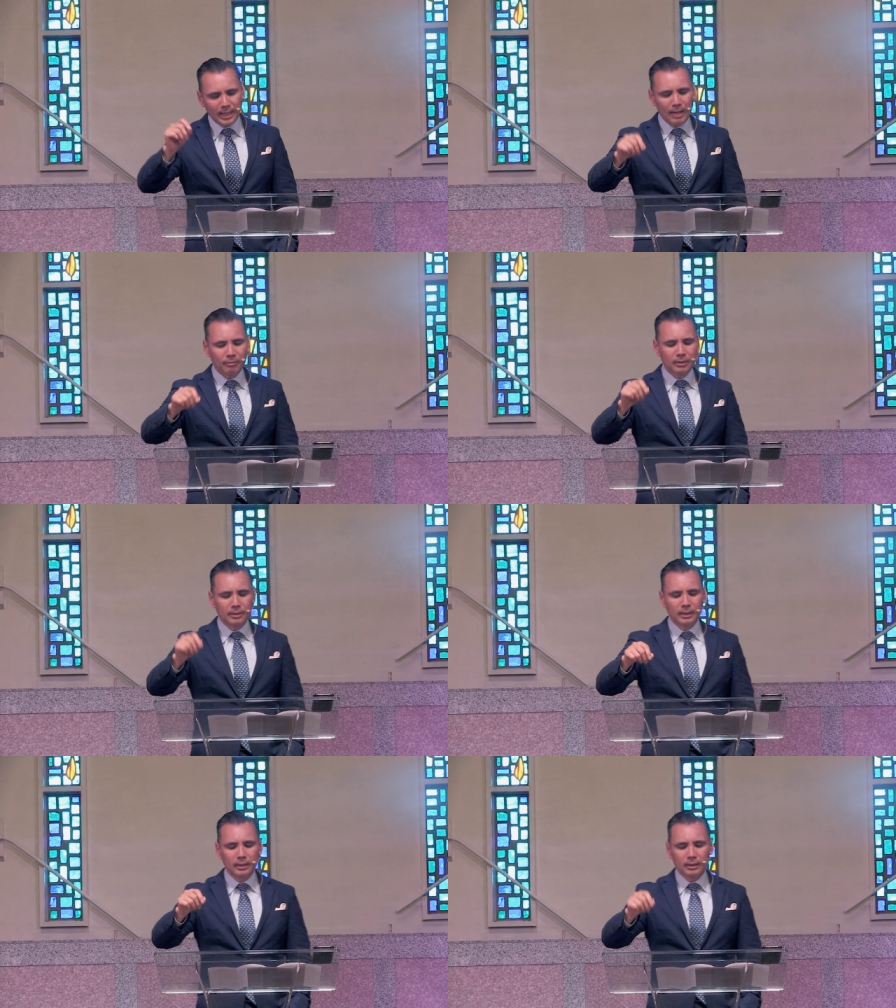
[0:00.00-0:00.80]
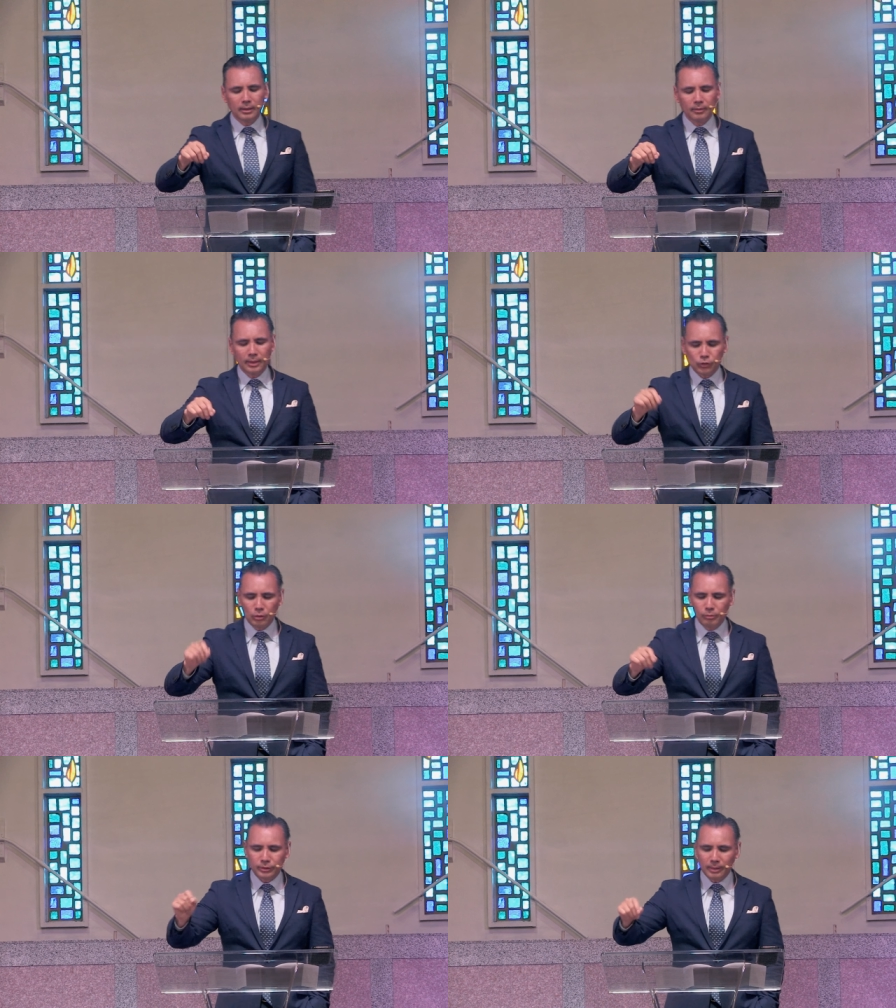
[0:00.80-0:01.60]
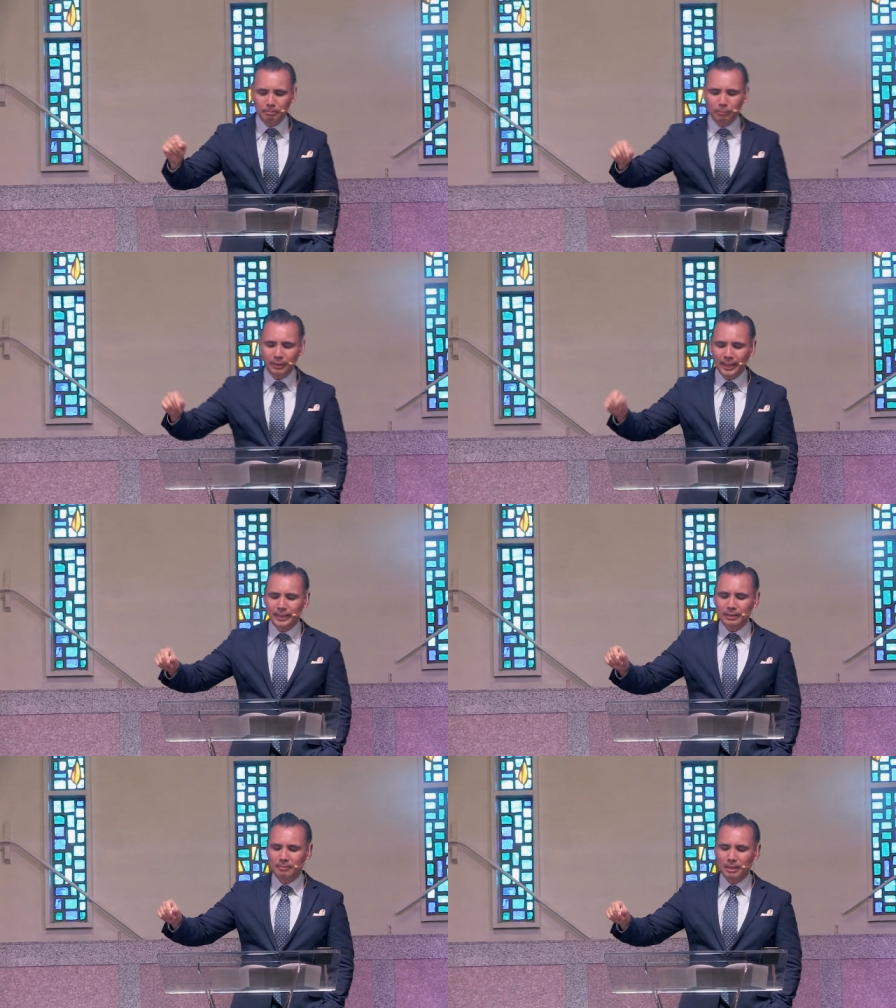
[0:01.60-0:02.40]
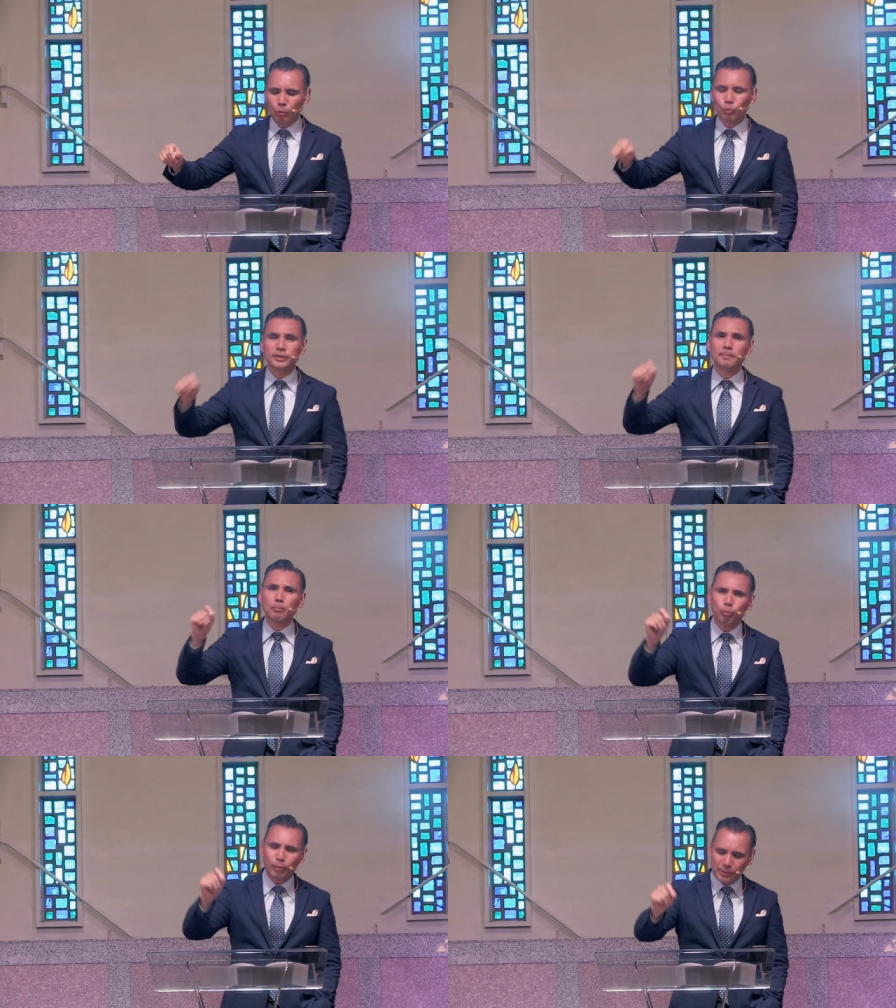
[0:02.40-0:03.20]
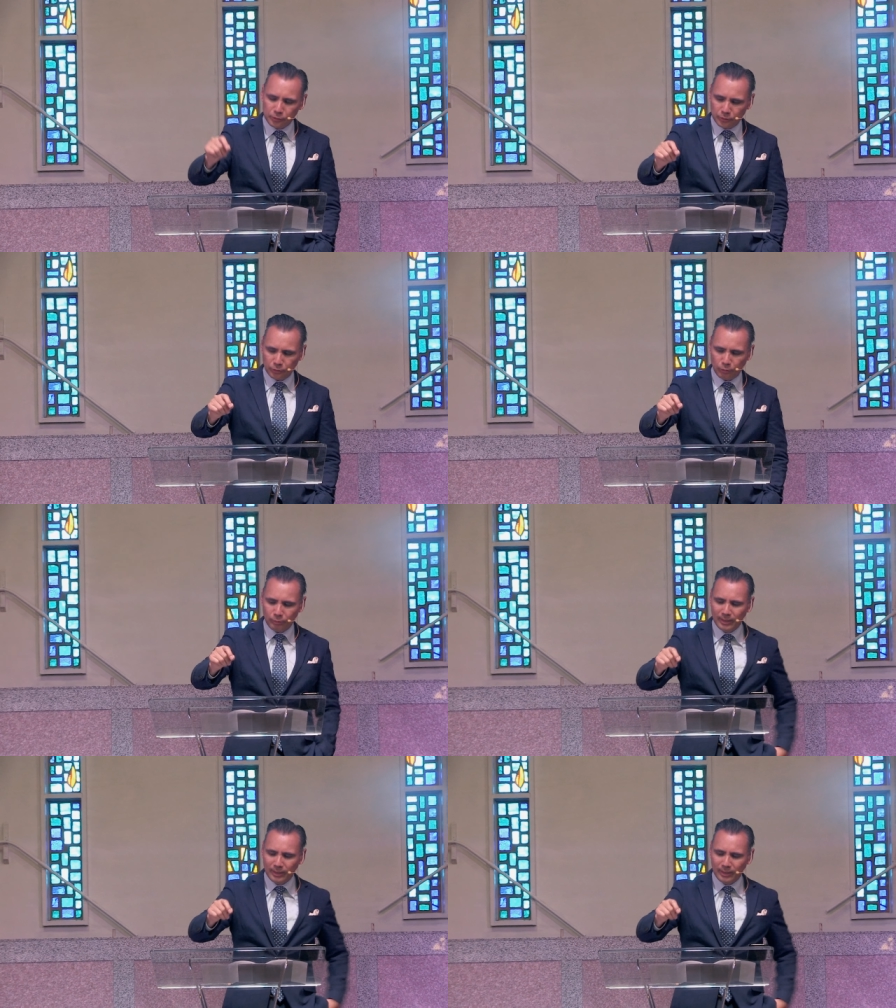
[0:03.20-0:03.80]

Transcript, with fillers: everything that she was complaining about was precious to her.